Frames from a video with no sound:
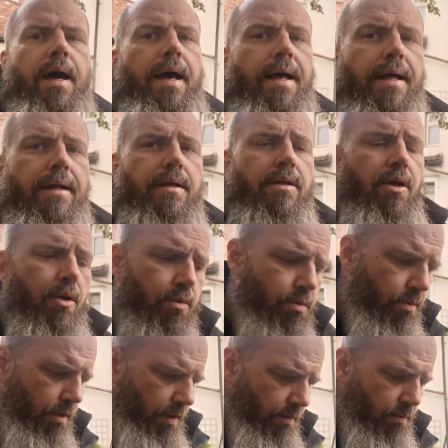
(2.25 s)

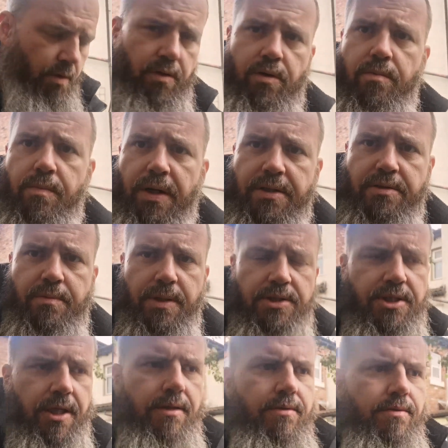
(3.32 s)
Hello and welcome back to my
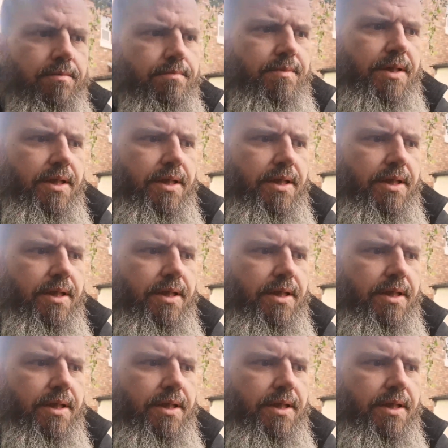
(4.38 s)
channel.